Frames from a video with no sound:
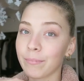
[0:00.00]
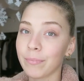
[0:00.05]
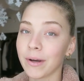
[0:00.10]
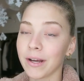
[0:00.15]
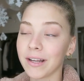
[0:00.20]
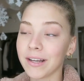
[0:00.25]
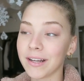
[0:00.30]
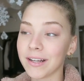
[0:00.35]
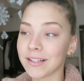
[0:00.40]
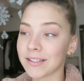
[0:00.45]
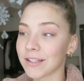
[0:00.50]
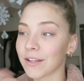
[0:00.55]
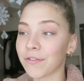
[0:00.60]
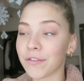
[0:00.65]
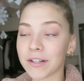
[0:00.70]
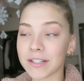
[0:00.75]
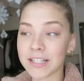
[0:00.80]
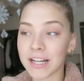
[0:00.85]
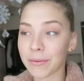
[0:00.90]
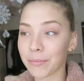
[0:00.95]
but it's the
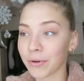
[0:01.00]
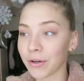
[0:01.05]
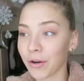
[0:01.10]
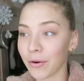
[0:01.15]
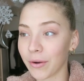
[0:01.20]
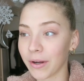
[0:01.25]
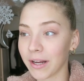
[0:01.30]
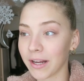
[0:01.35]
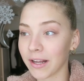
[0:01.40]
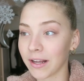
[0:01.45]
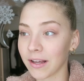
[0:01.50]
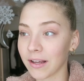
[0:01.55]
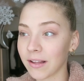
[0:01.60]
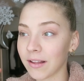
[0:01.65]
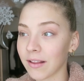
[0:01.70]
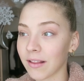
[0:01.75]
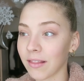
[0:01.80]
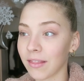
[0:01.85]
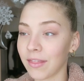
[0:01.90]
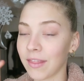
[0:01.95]
first time we're going